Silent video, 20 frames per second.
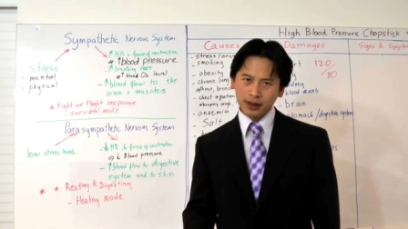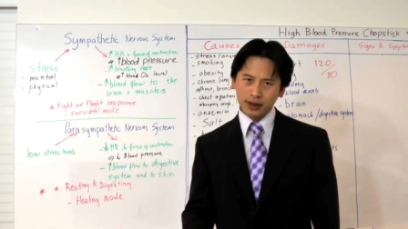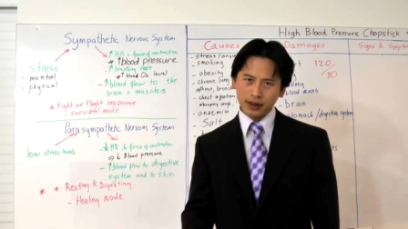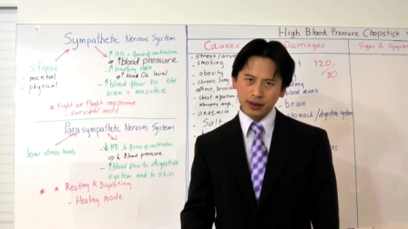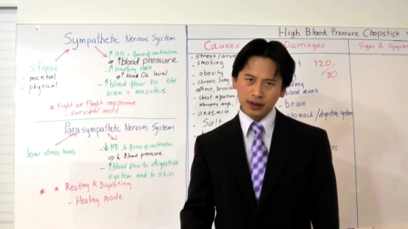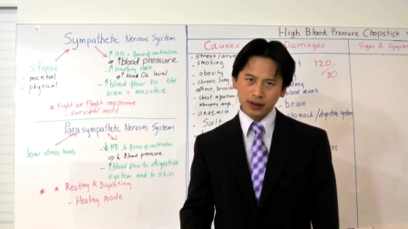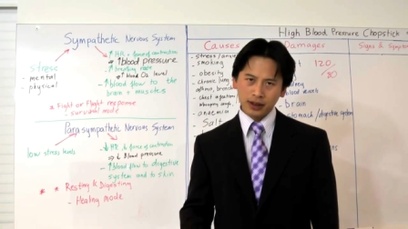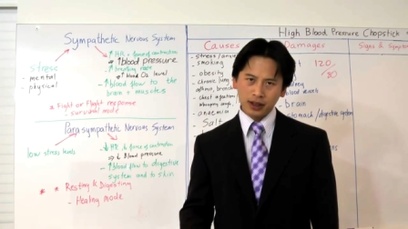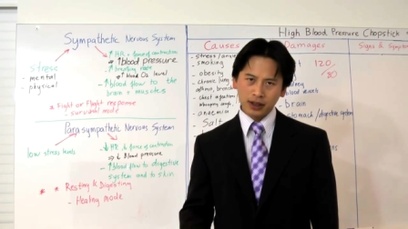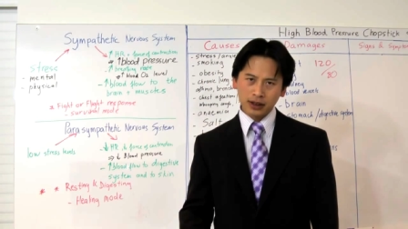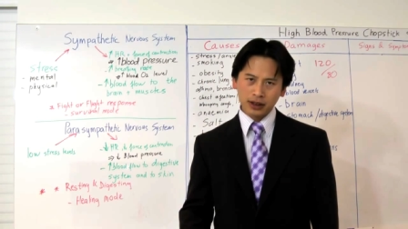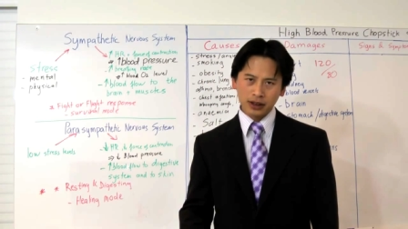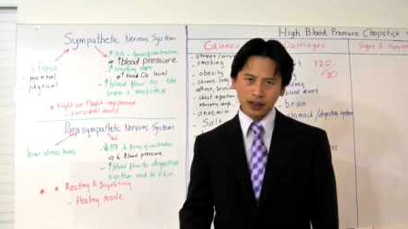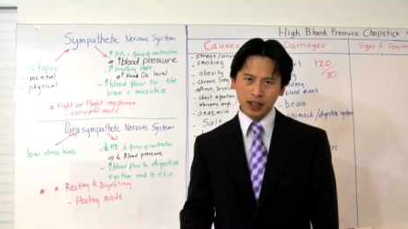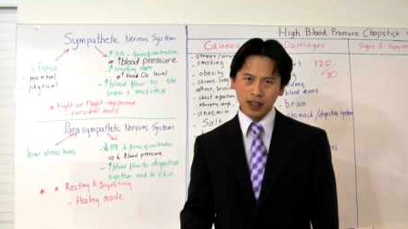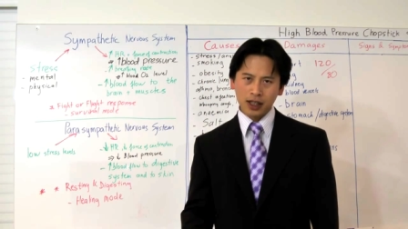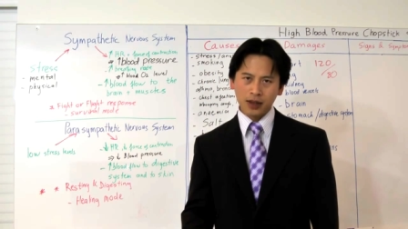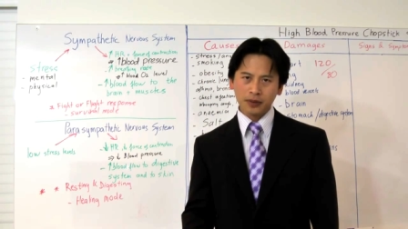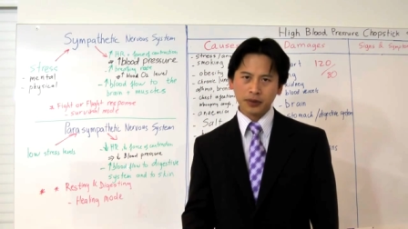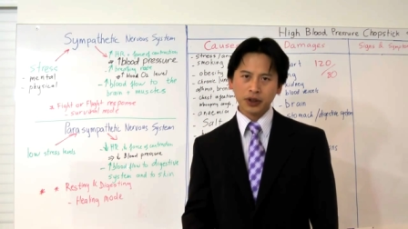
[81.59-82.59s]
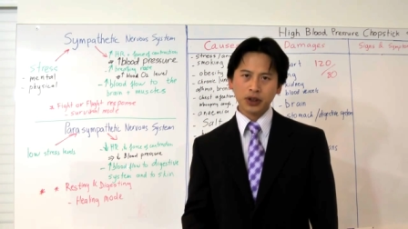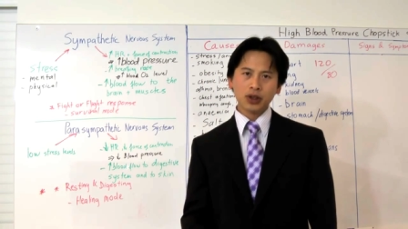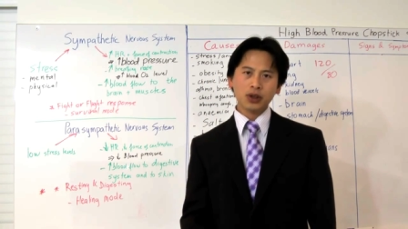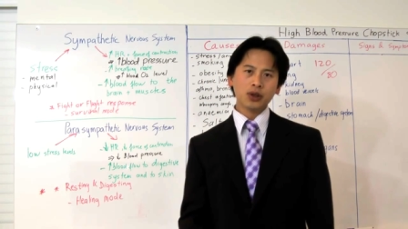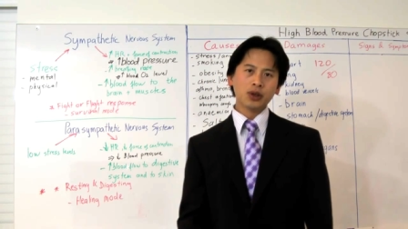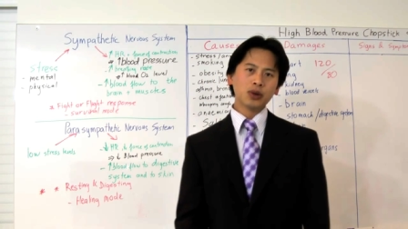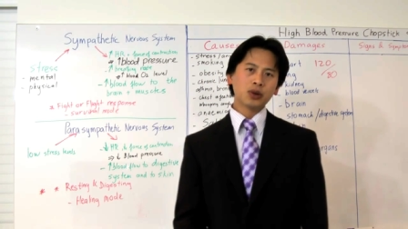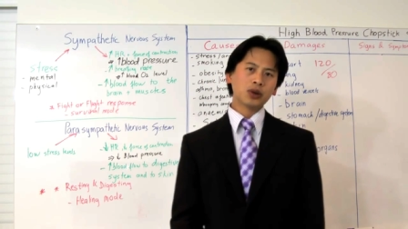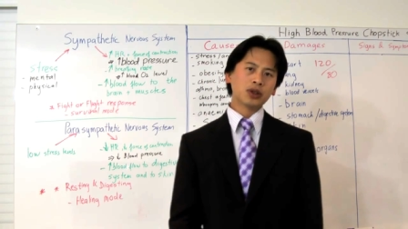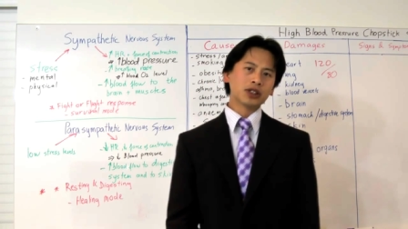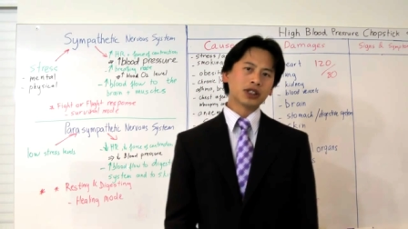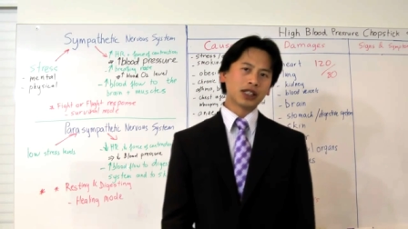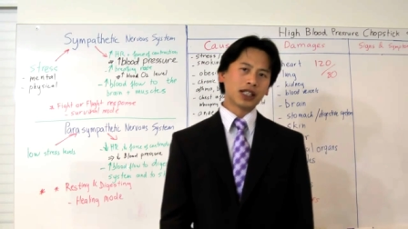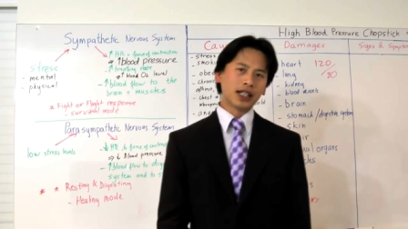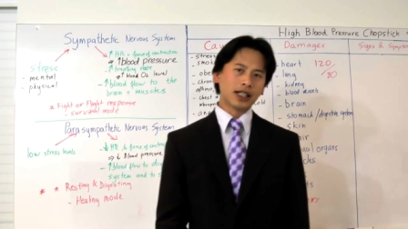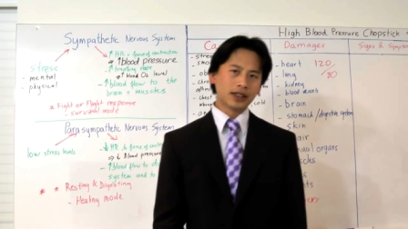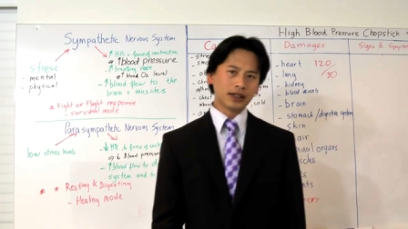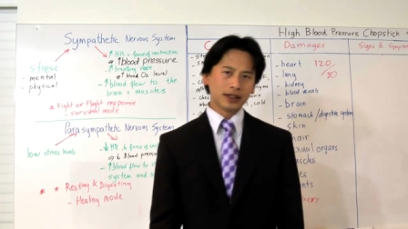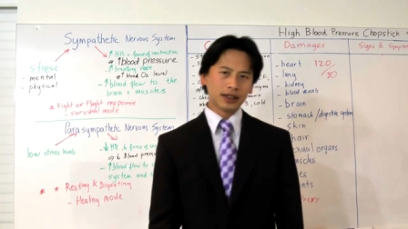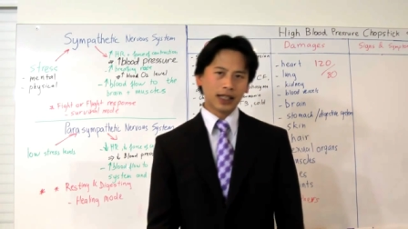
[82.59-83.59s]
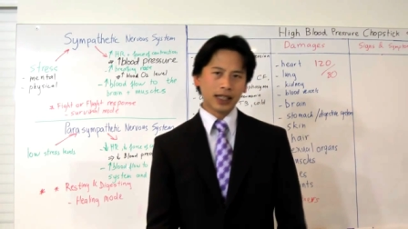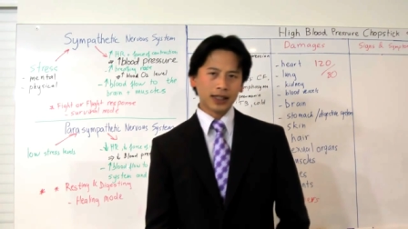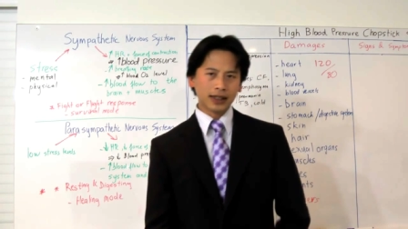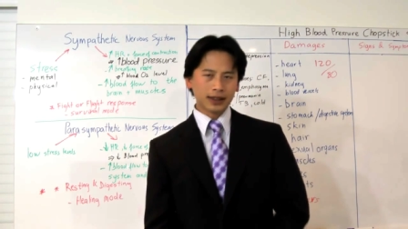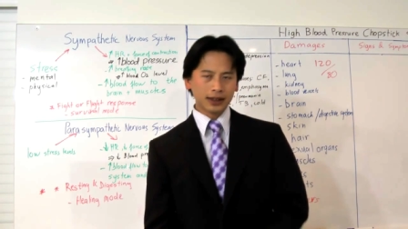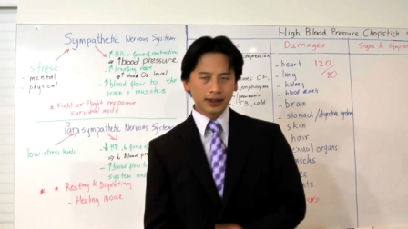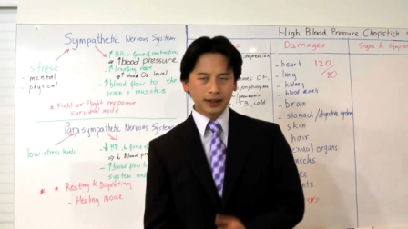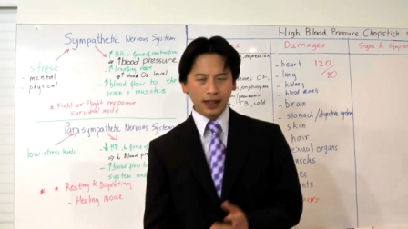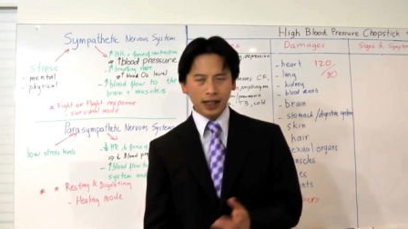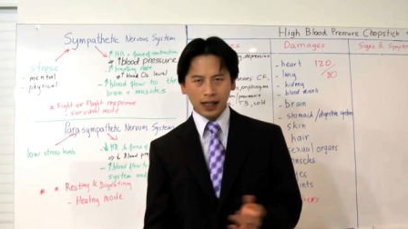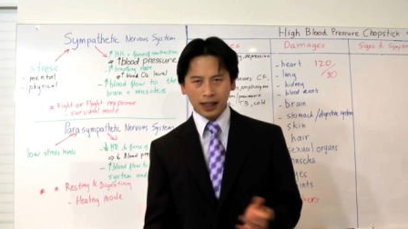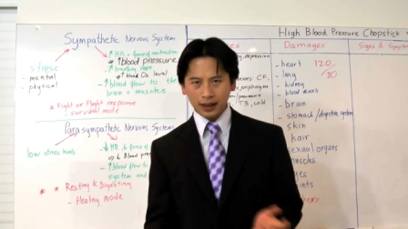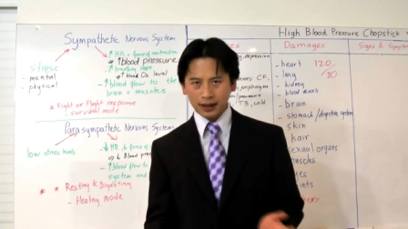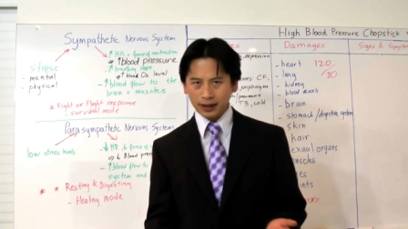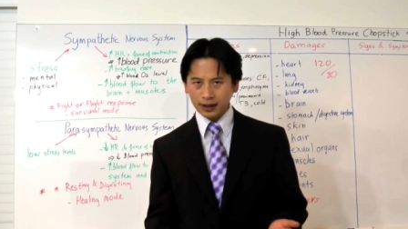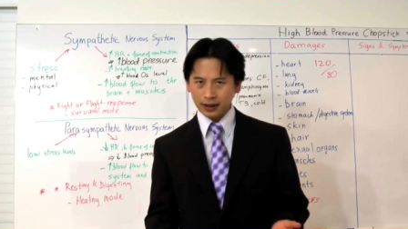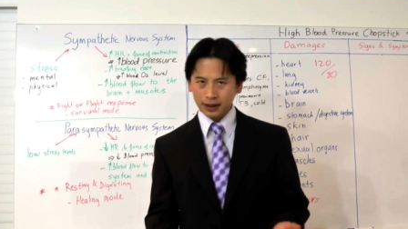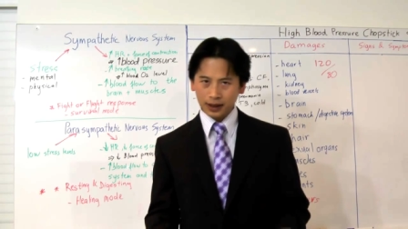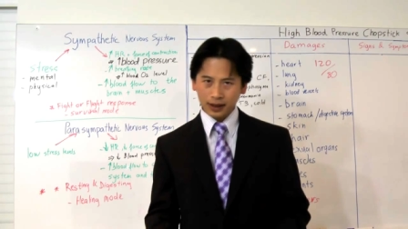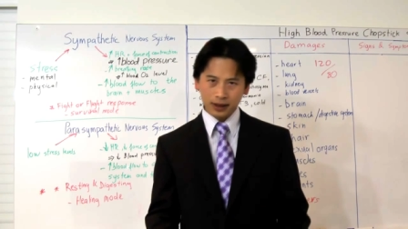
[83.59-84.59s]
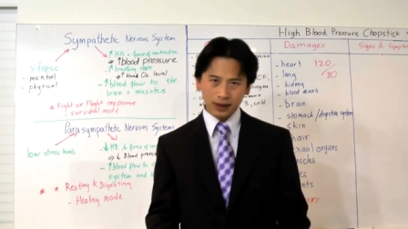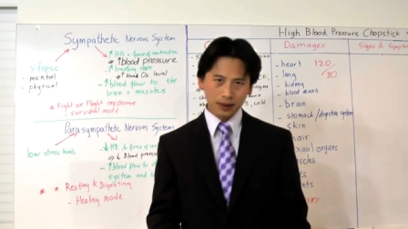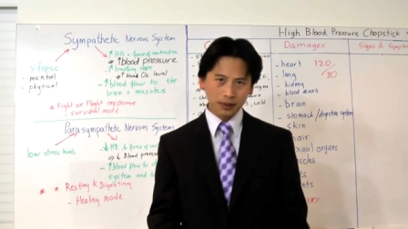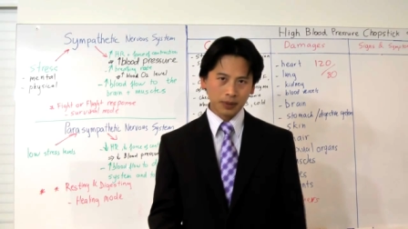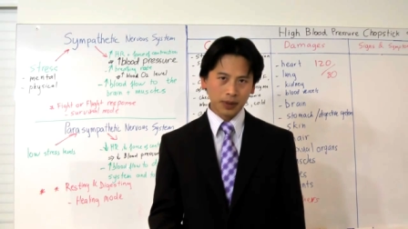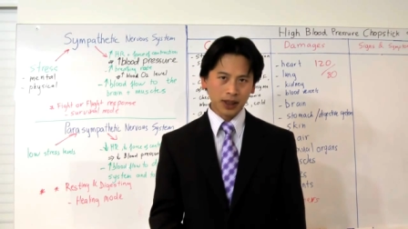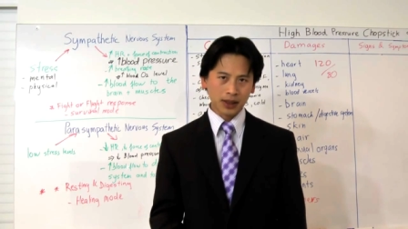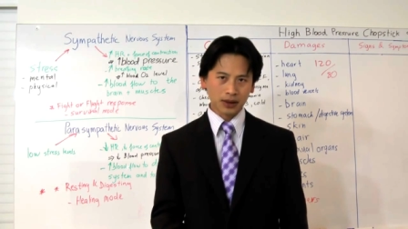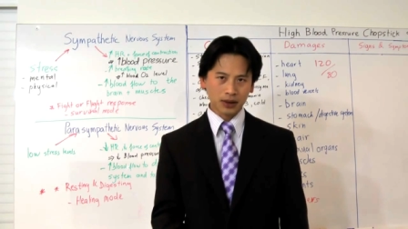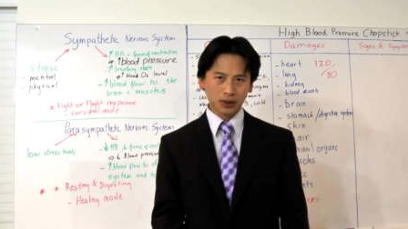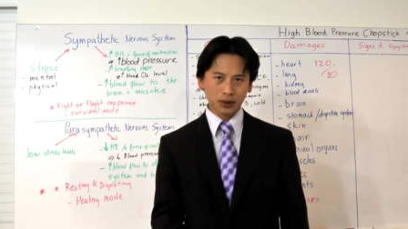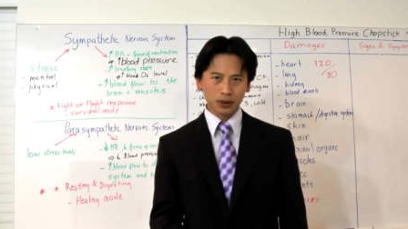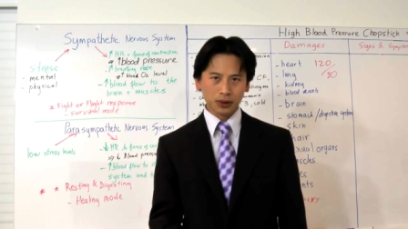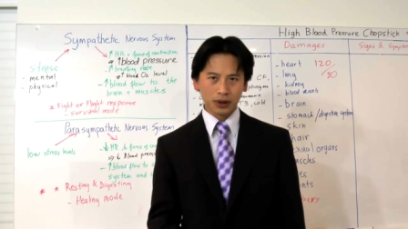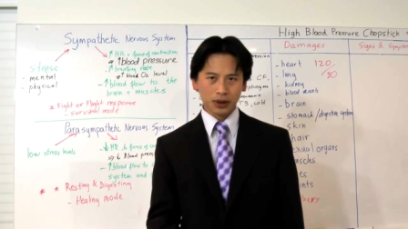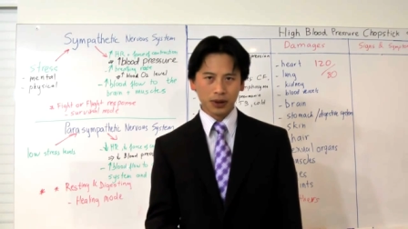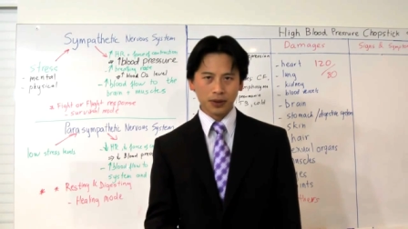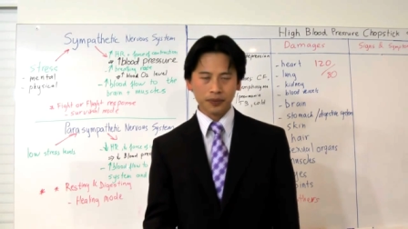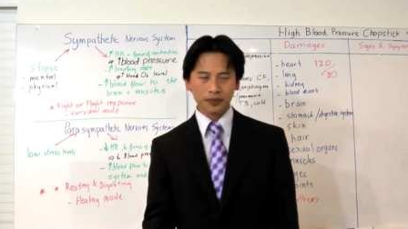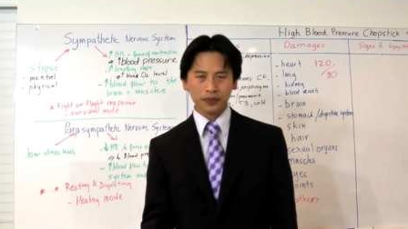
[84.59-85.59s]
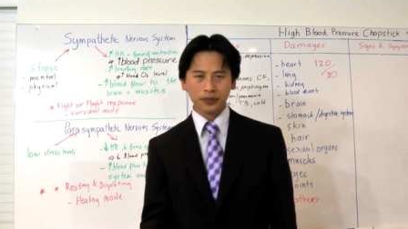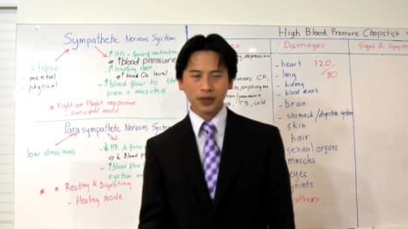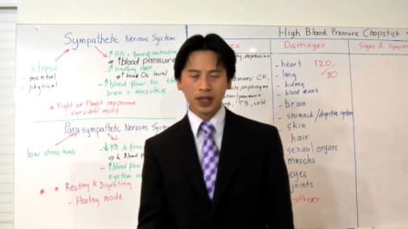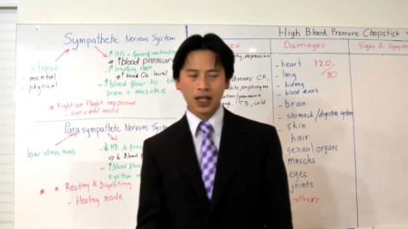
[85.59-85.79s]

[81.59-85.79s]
long, long time, you will start to get tightness in the muscles.